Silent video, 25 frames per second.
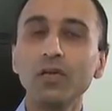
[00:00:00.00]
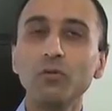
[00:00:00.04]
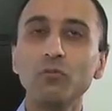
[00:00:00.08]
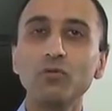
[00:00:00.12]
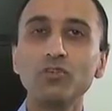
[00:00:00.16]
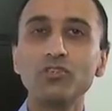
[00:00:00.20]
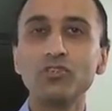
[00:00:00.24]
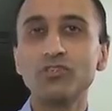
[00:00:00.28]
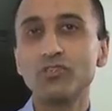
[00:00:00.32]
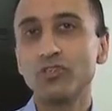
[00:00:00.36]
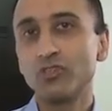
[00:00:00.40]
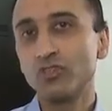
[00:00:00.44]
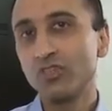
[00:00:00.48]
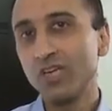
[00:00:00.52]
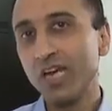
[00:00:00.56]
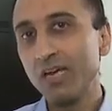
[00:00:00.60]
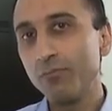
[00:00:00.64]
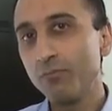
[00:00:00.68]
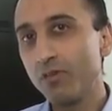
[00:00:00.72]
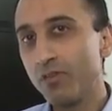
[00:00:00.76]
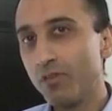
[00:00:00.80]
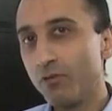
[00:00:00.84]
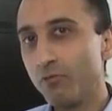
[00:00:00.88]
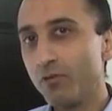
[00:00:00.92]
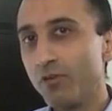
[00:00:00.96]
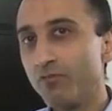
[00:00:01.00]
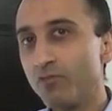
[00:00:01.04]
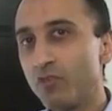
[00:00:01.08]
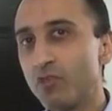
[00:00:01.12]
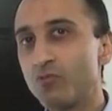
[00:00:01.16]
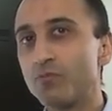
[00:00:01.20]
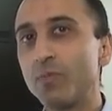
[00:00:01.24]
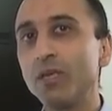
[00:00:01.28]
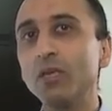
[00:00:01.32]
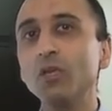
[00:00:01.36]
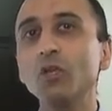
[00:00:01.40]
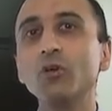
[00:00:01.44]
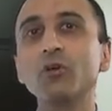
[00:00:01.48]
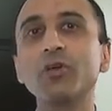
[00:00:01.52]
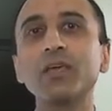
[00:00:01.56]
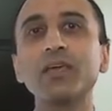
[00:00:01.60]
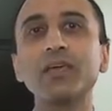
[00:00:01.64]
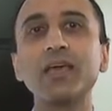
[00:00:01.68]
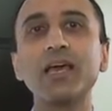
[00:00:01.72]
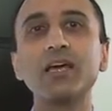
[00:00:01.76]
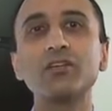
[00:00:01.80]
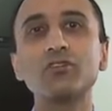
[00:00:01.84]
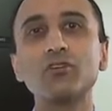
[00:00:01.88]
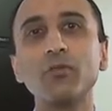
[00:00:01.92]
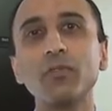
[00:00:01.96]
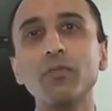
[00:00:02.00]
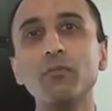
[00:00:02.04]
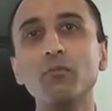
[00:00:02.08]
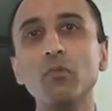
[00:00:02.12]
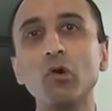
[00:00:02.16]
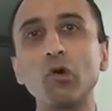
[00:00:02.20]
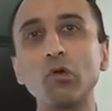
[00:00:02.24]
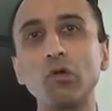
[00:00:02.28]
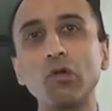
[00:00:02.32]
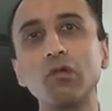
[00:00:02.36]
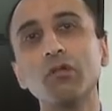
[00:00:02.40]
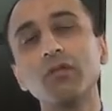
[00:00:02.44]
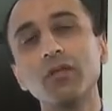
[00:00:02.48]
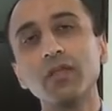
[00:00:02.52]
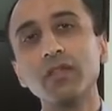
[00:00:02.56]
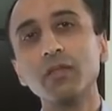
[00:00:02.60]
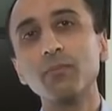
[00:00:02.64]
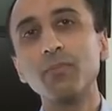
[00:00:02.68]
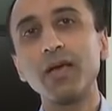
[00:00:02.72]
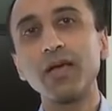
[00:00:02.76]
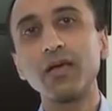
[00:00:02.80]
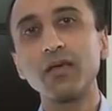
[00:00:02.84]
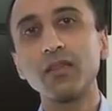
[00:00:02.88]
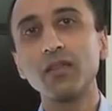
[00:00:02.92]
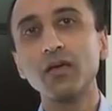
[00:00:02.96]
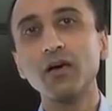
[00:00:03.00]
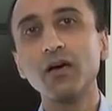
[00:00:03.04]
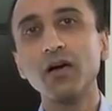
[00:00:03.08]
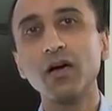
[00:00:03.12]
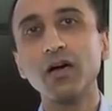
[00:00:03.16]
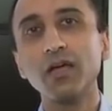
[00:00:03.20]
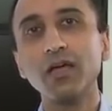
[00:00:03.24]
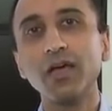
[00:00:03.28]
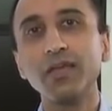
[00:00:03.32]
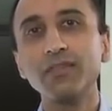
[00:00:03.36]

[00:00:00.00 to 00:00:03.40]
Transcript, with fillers: which is the chamber that we've just been looking at on the model at the back of the heart.